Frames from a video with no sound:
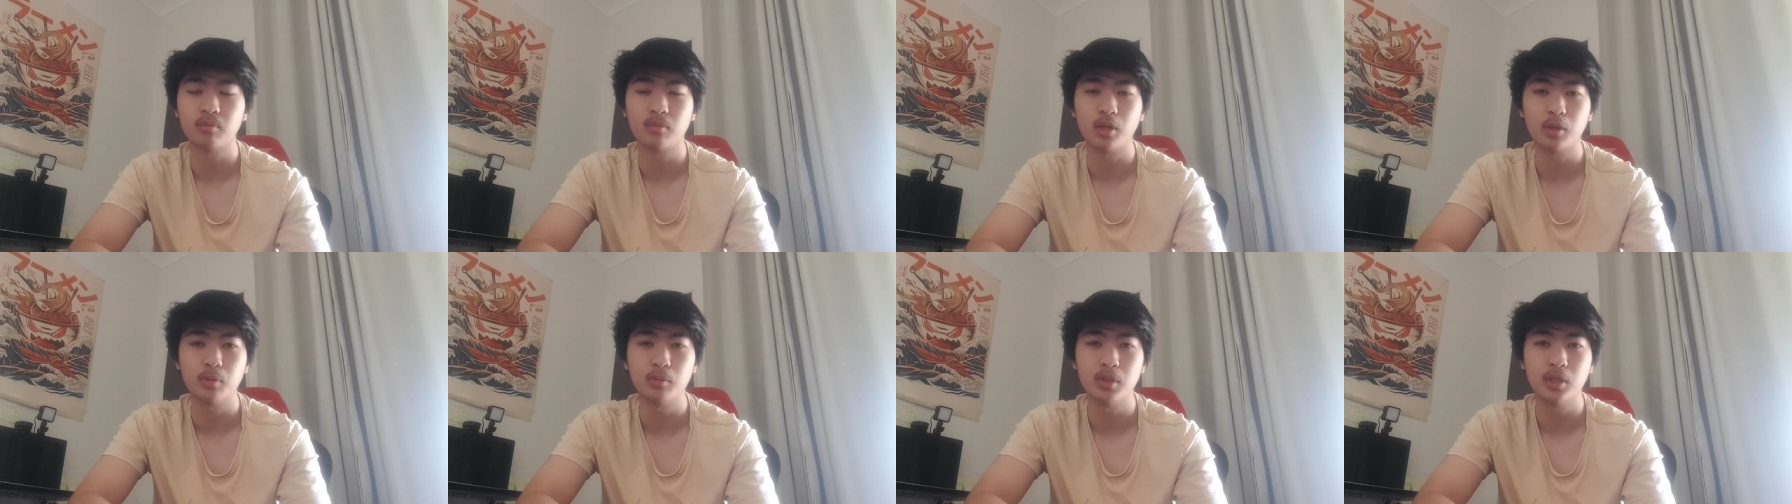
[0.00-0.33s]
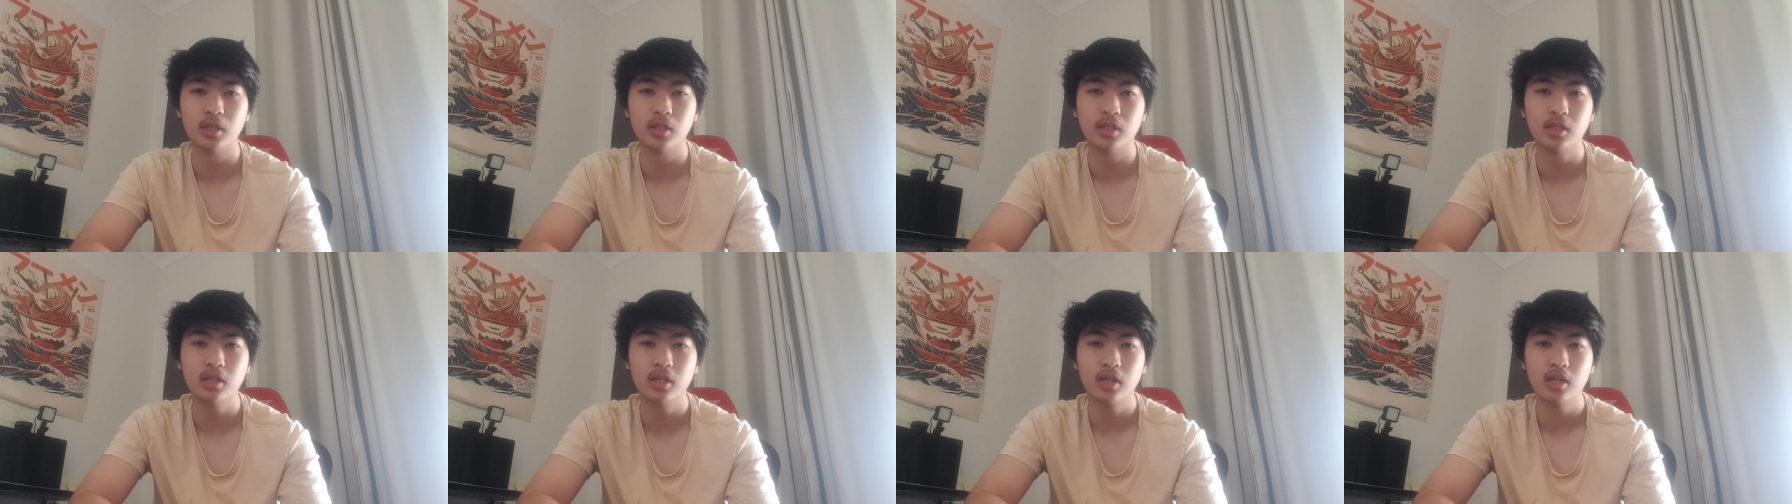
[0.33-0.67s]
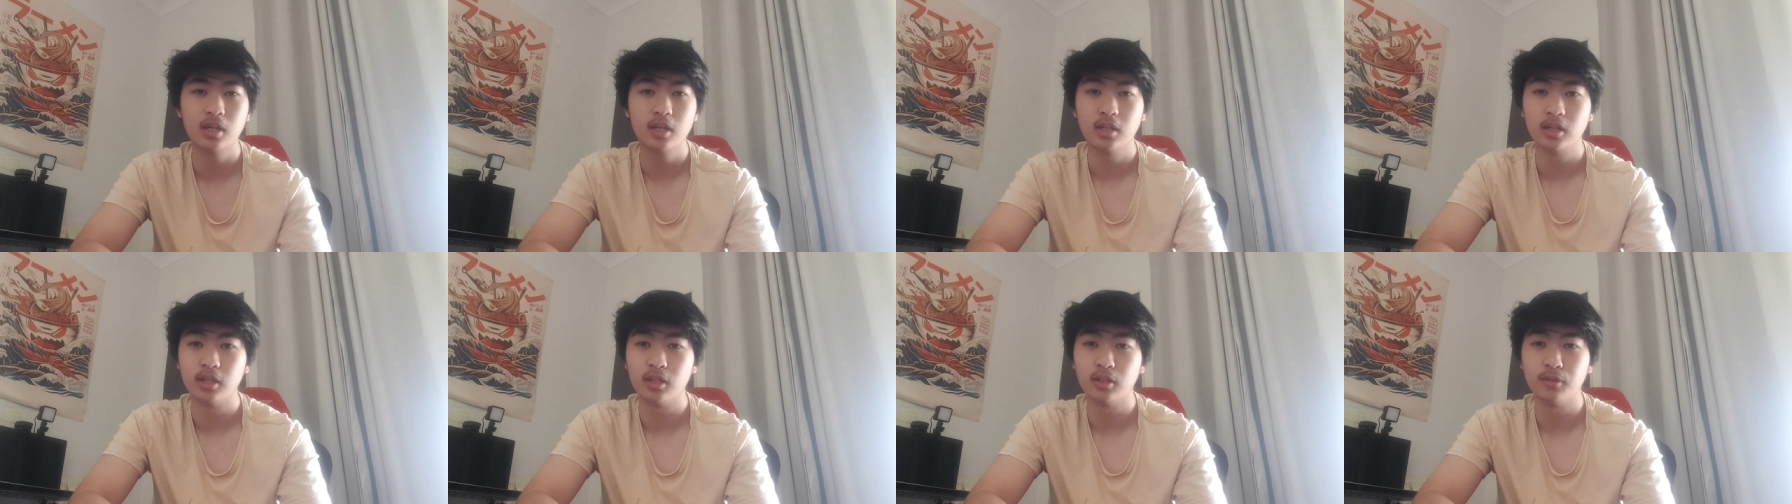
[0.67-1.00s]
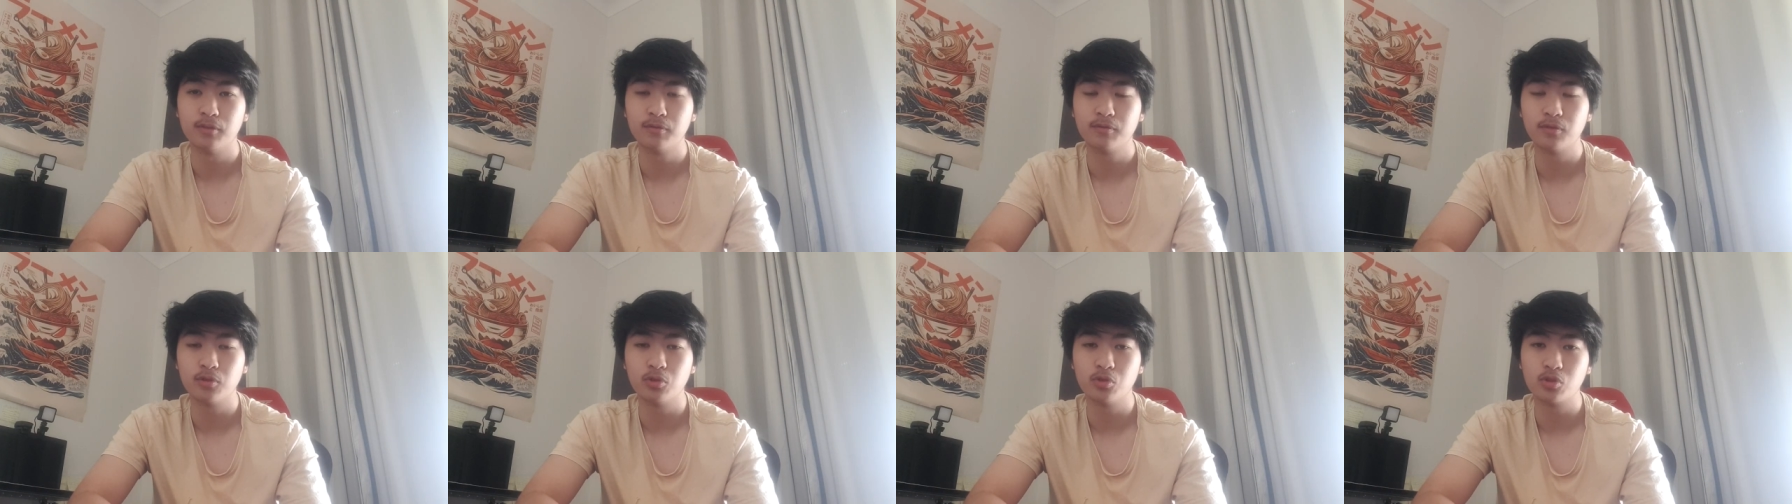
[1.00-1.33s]
maybe in the
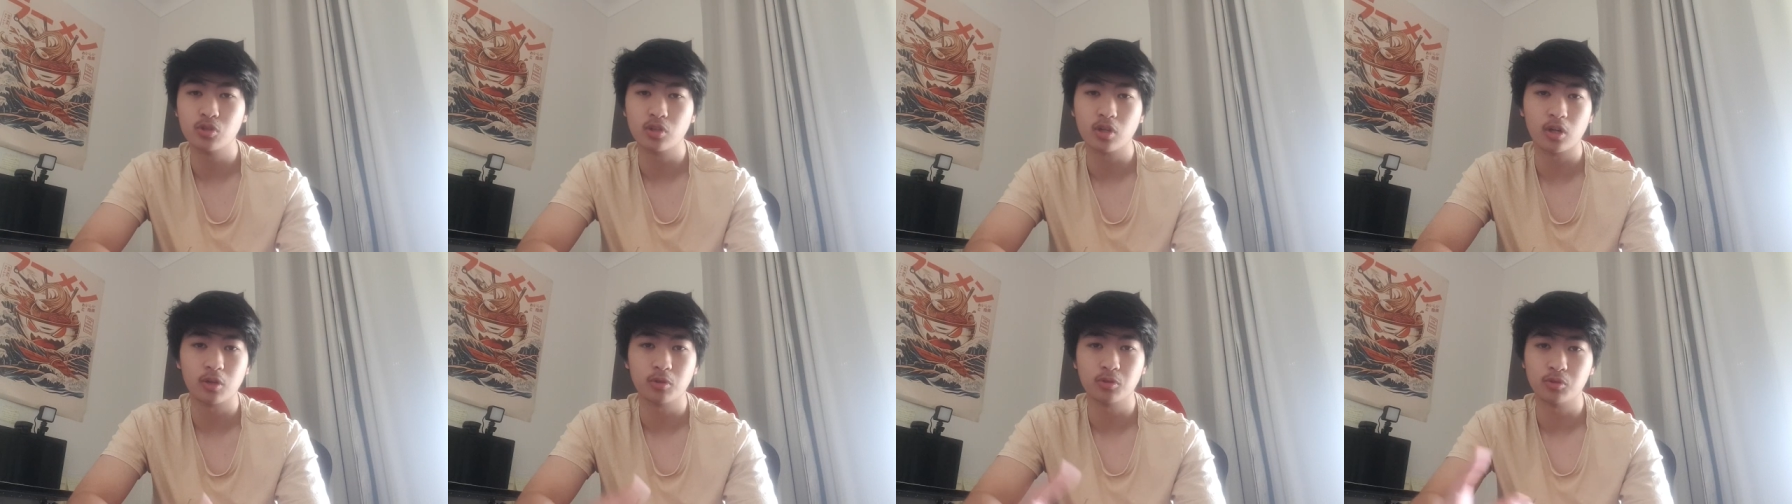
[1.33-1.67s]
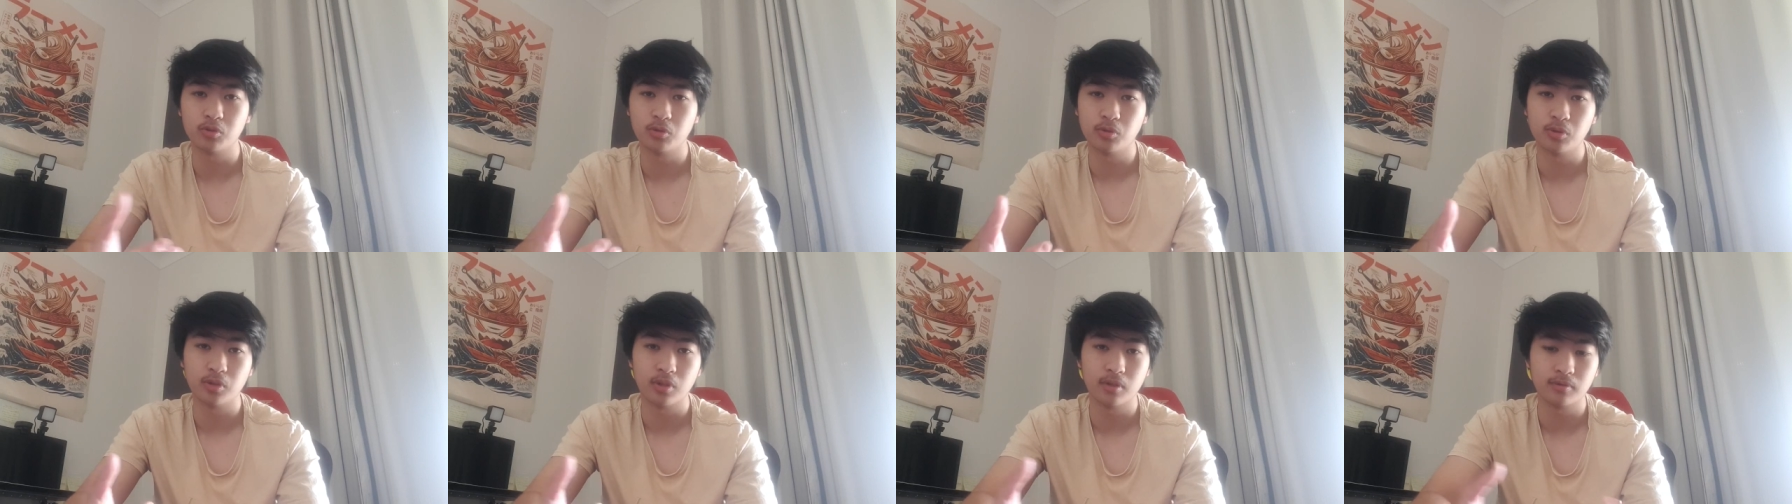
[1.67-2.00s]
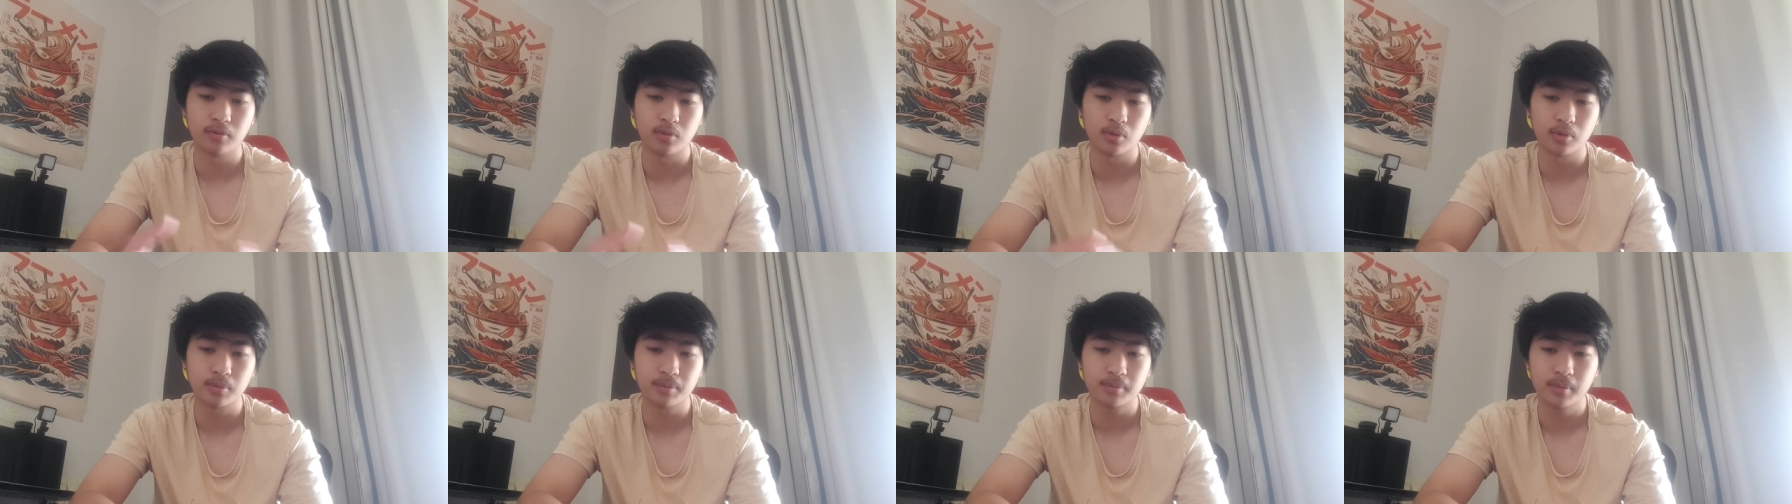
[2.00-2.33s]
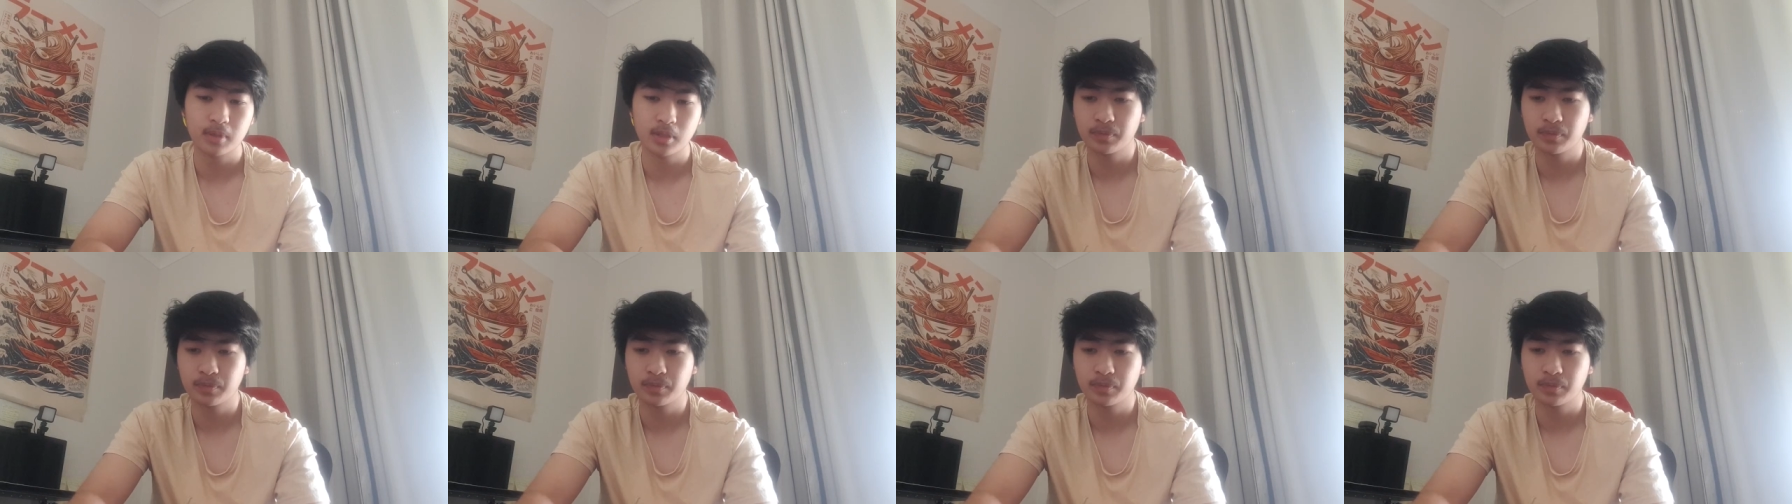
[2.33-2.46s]
future I'll do another one.